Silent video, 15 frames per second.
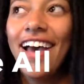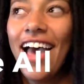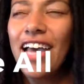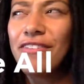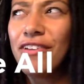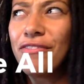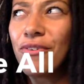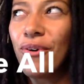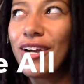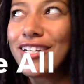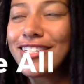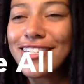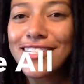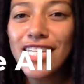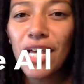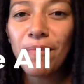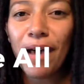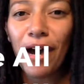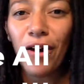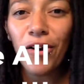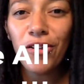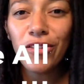And if you have questions
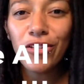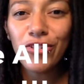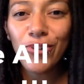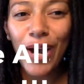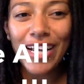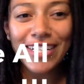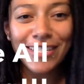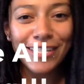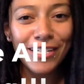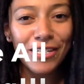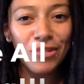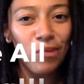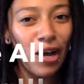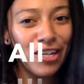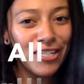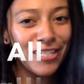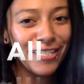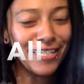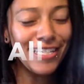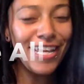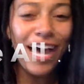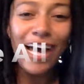about the Tri-Cities,
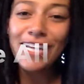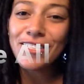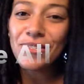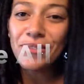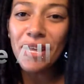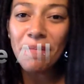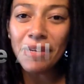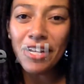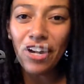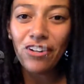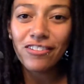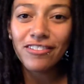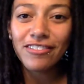Washington, uh, do let me know.